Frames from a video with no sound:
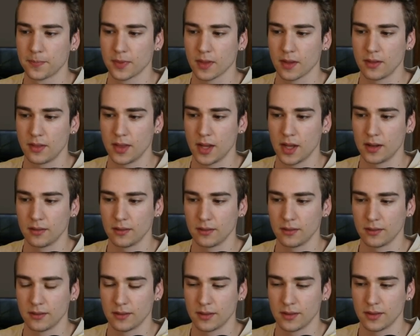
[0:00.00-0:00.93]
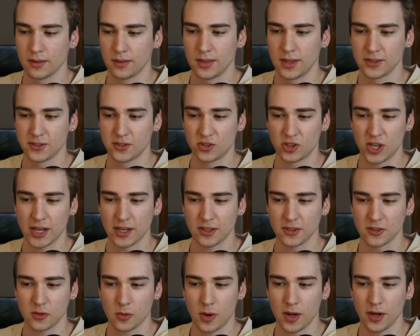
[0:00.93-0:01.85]
then this check
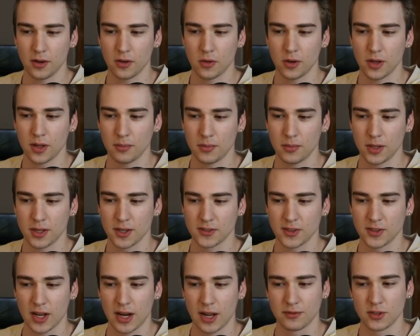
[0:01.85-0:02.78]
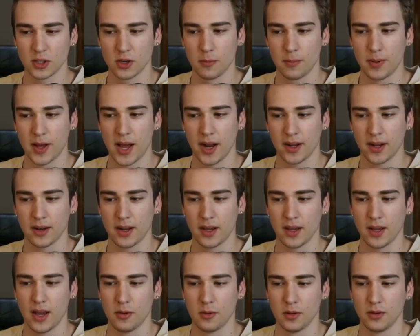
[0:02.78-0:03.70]
is quite annoying because I'd have to go back and
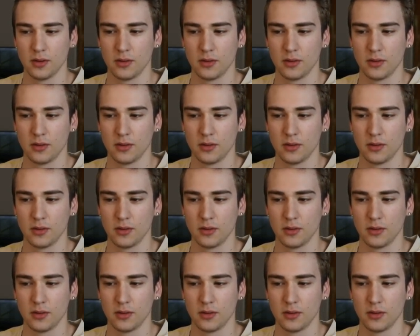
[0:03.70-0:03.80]
I would